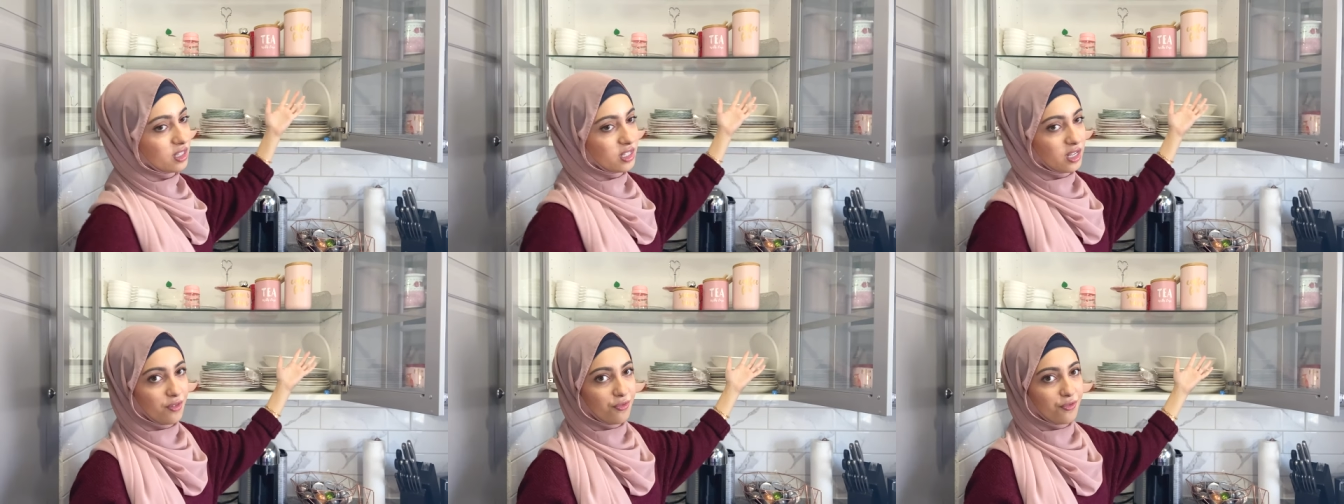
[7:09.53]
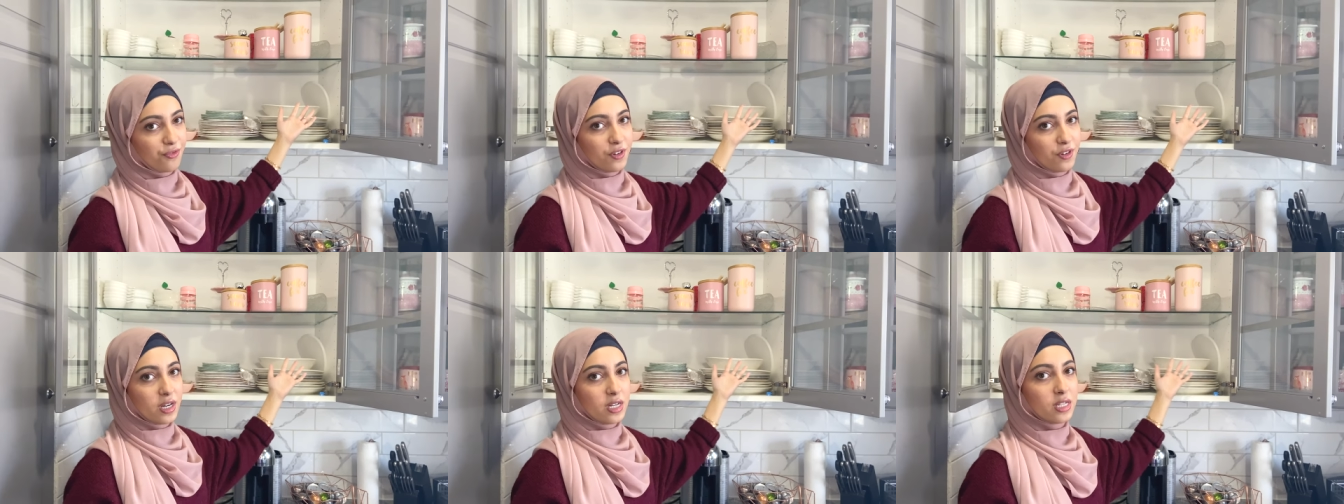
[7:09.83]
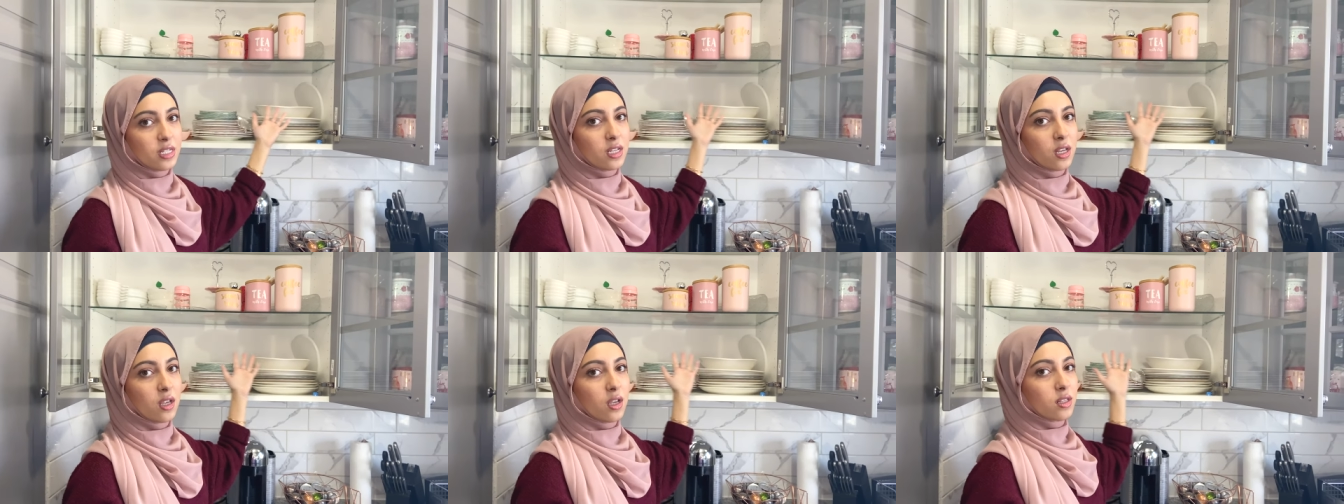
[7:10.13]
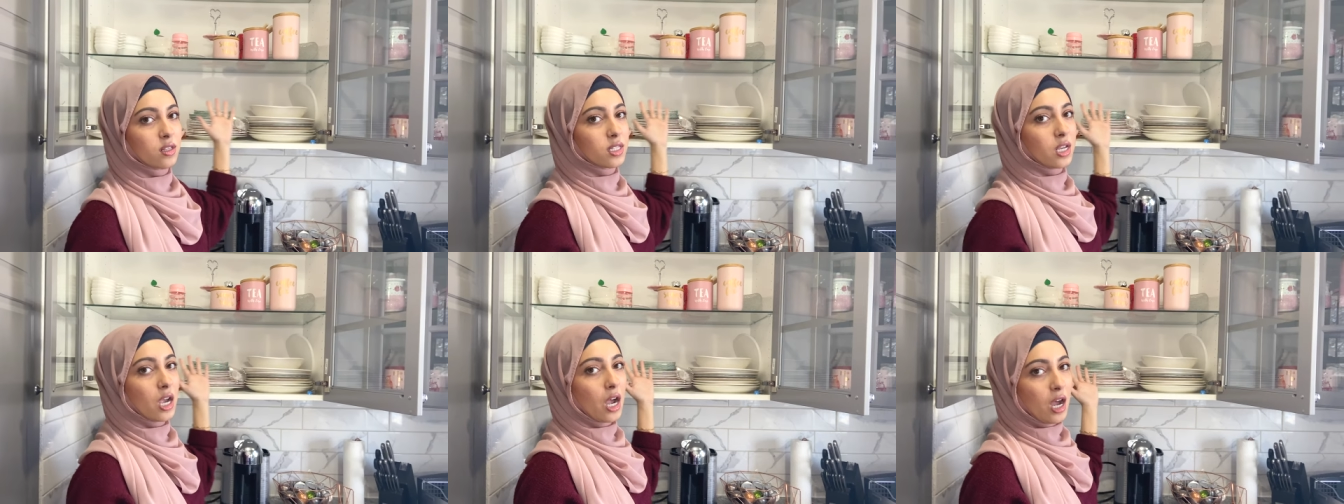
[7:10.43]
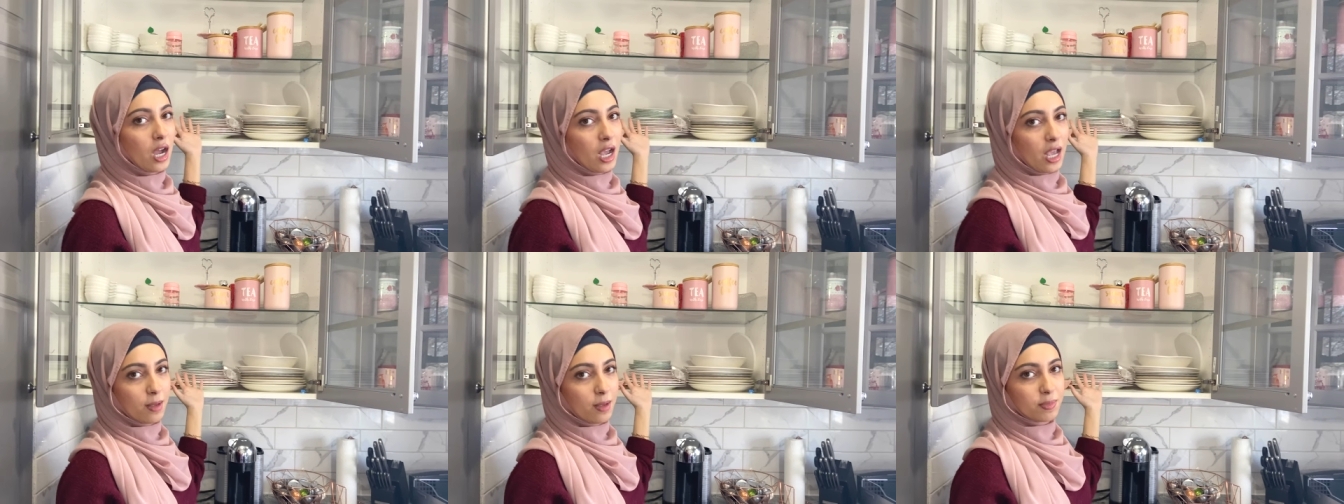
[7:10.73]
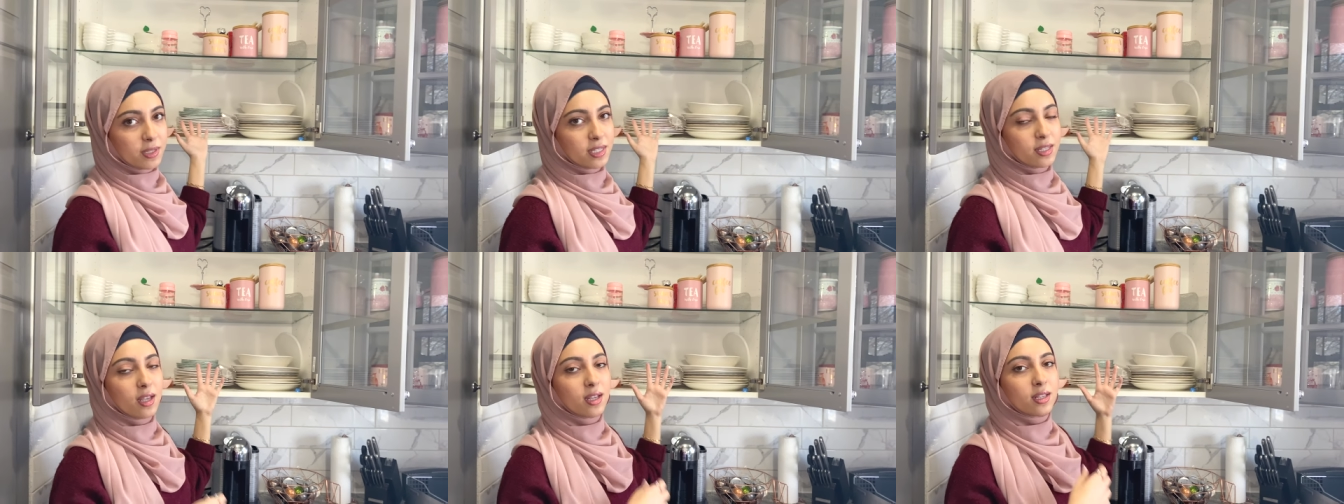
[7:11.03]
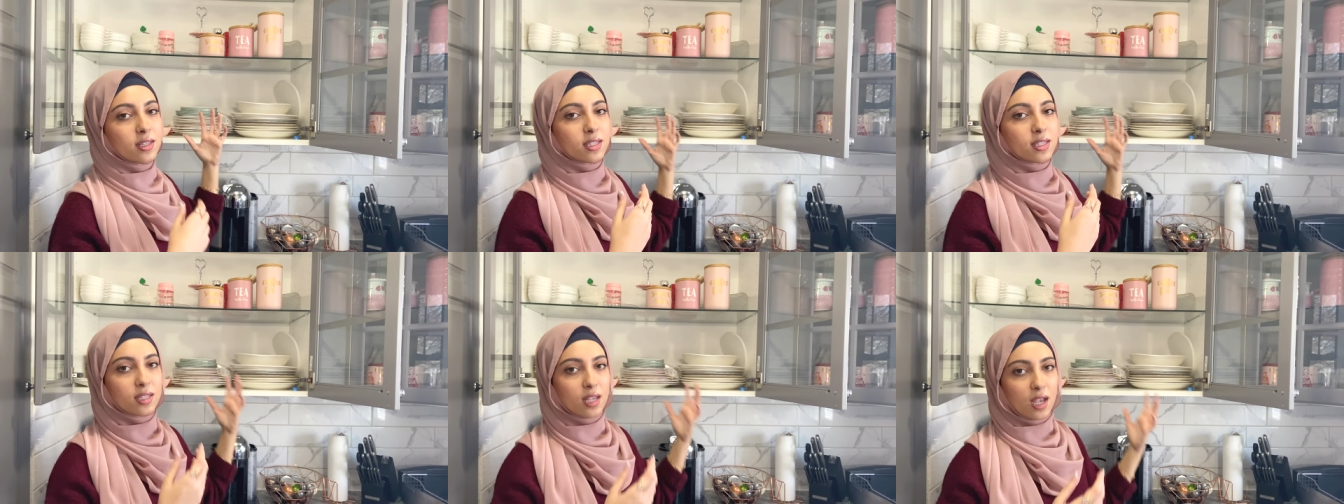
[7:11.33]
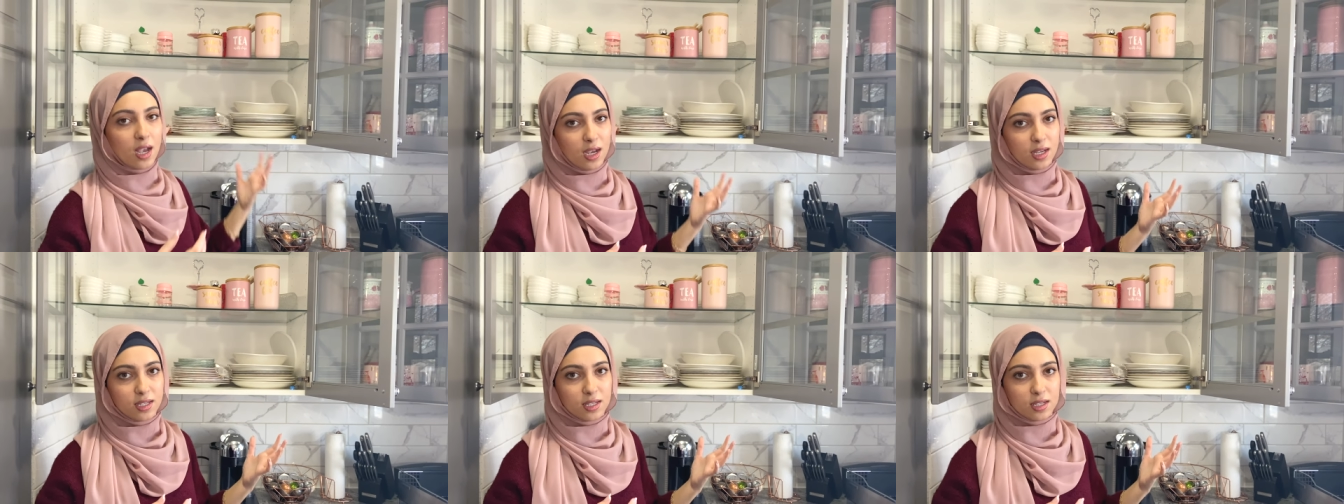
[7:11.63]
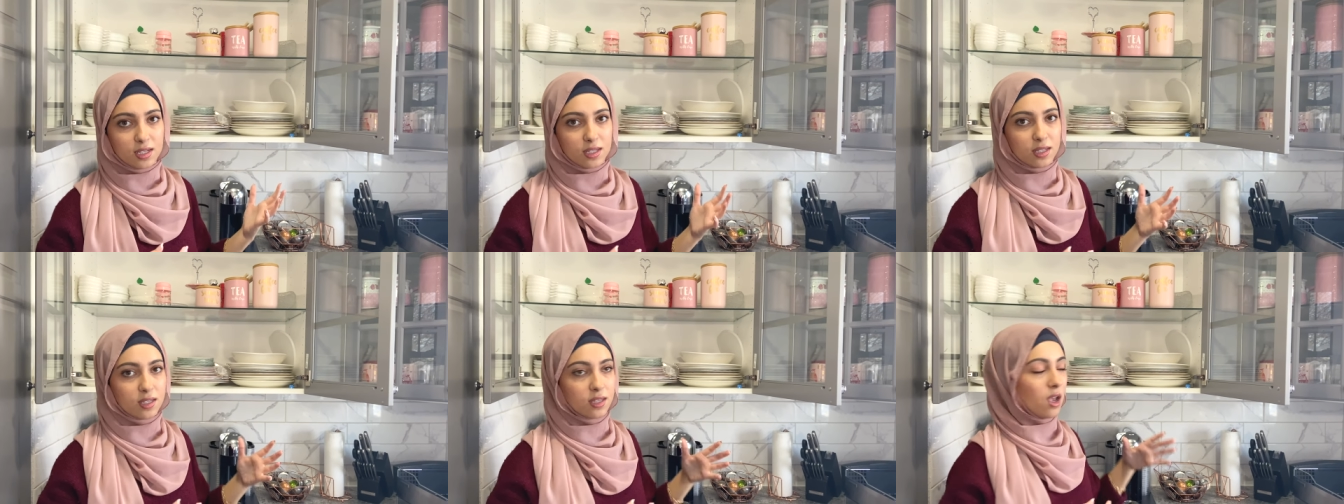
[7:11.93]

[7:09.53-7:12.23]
different types and sizes